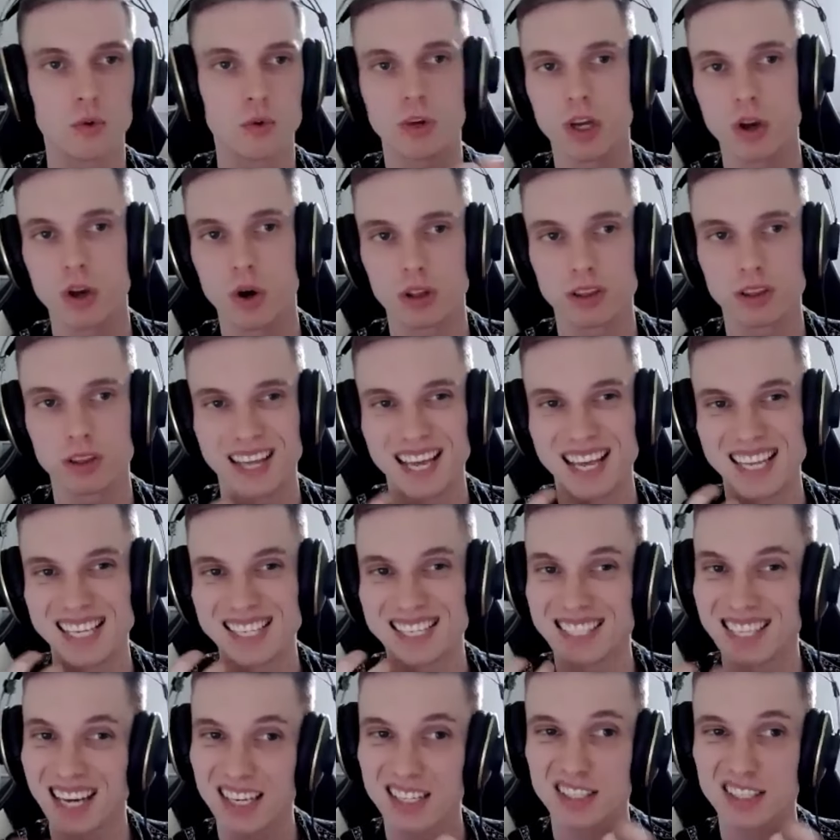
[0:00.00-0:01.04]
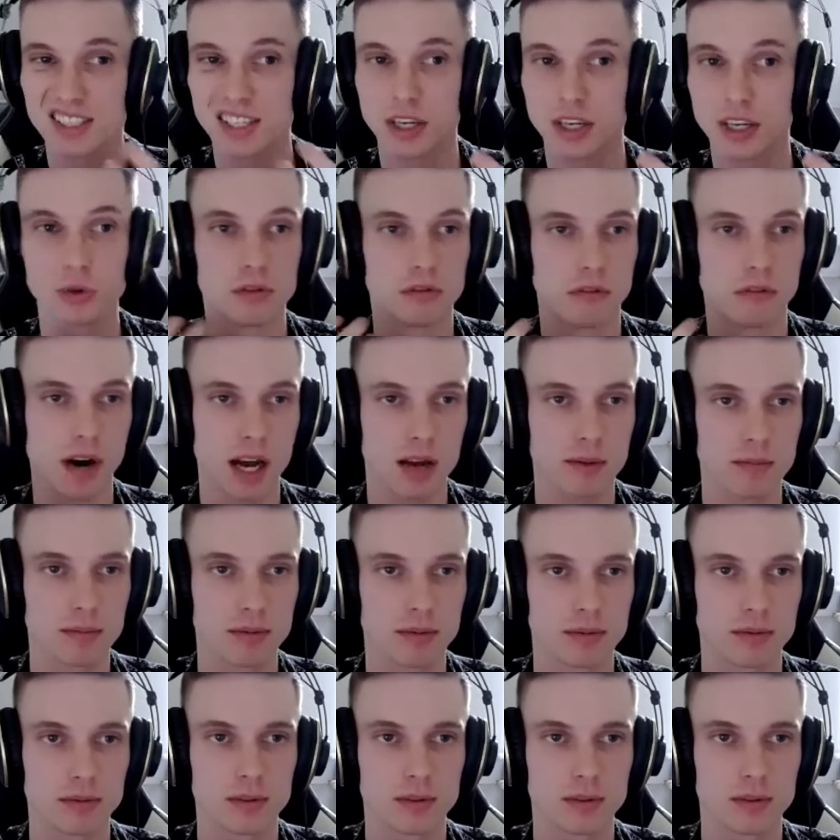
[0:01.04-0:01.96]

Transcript: we got such a good vibe,